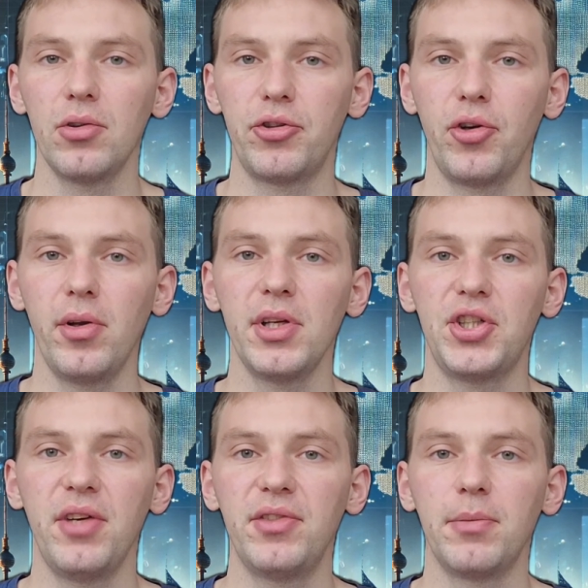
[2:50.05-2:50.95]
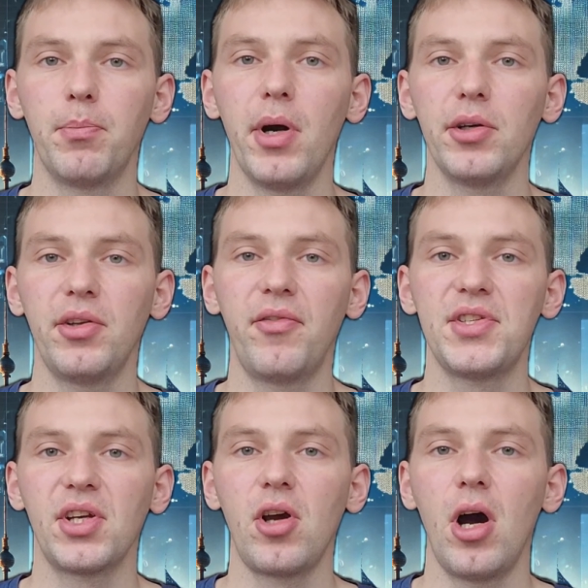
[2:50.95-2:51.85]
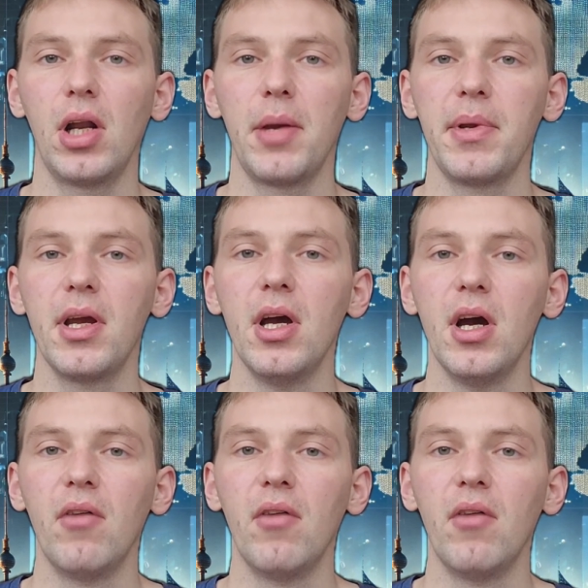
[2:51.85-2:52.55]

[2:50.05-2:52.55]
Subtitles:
Australia shifted parts of its economy